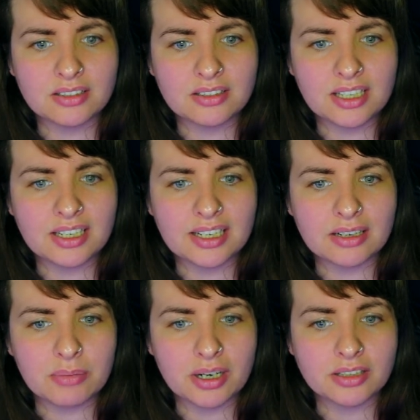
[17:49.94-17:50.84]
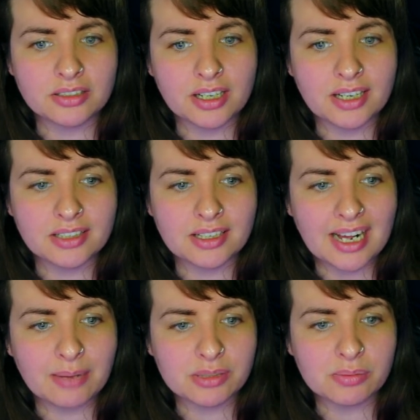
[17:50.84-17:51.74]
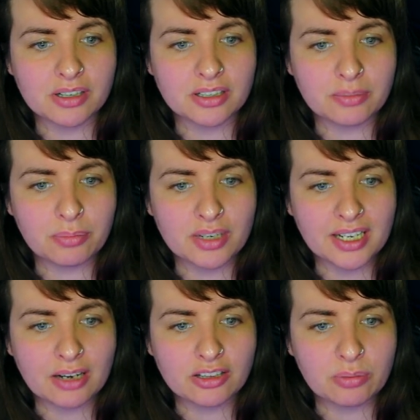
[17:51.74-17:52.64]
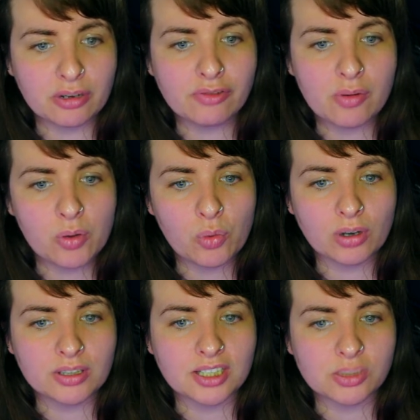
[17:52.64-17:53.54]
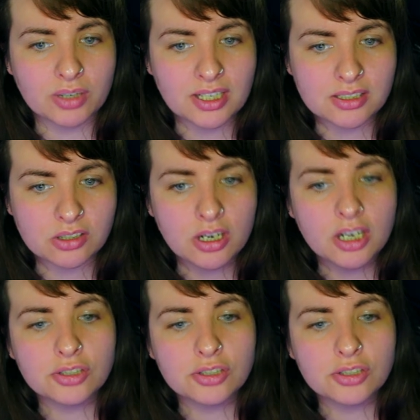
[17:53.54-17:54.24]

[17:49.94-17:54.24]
Dahlia murder and the Lam's murder, pointing out that both women were in their 20s,